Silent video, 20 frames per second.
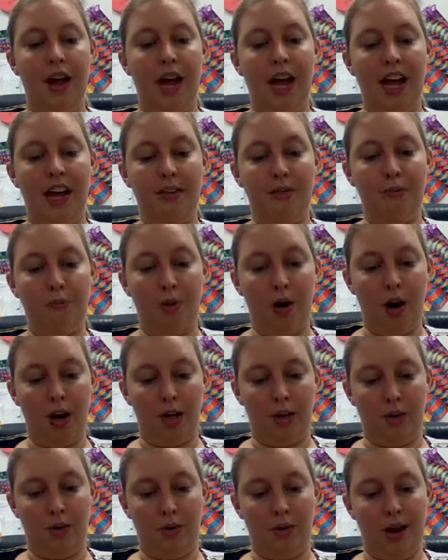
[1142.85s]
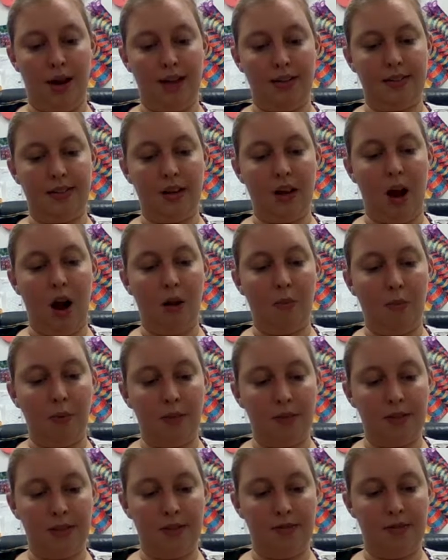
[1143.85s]
"I have brought you, as the
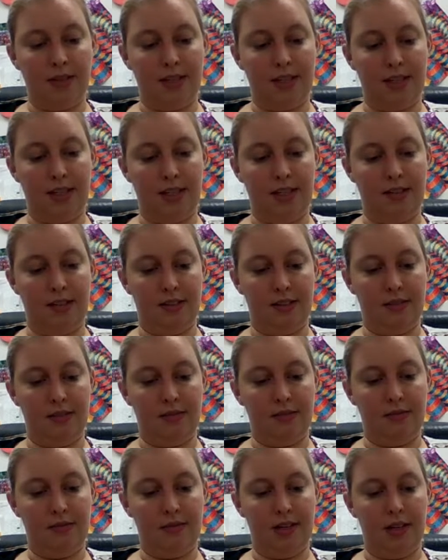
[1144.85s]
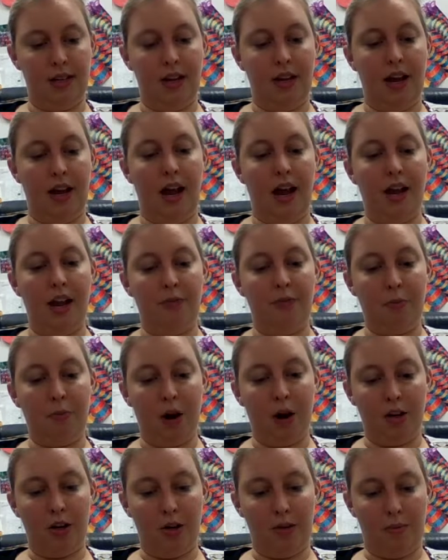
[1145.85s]
compliments of the season, I have
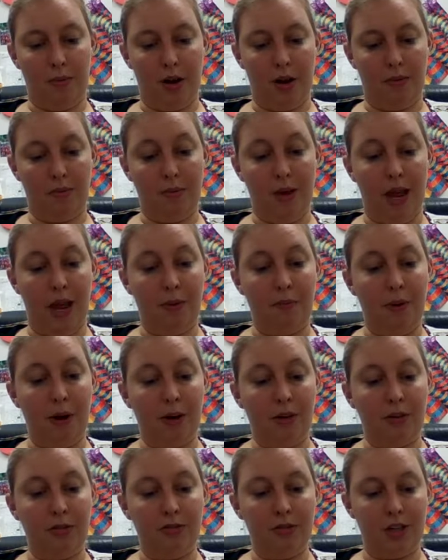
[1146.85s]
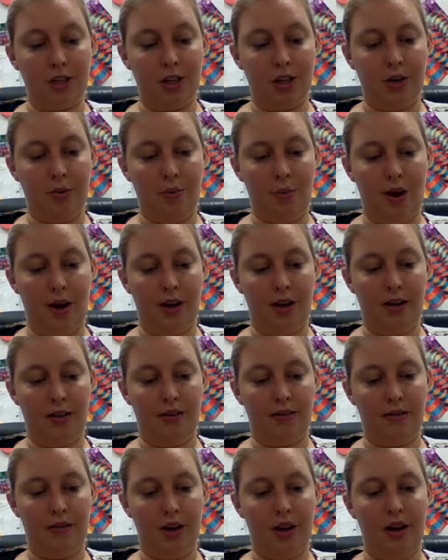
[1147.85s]
brought you, mum, a bottle of sherry
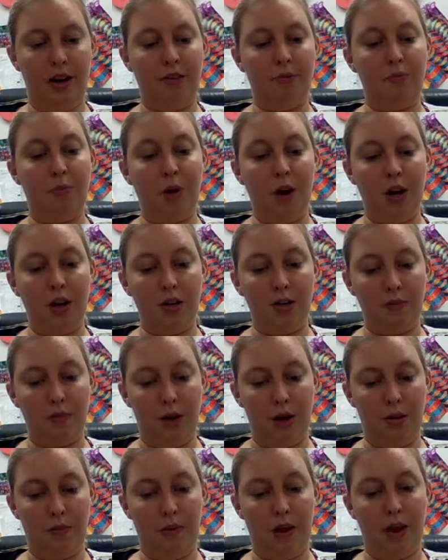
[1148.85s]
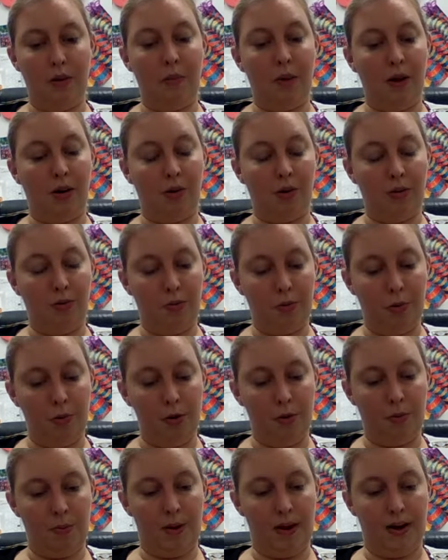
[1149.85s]
wine, and I have brought you, mum, a bottle of
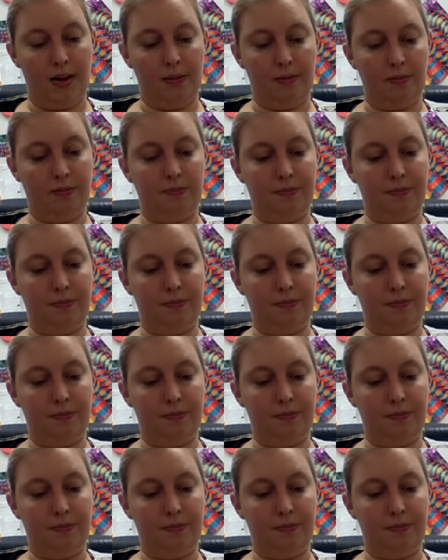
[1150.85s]
port wine."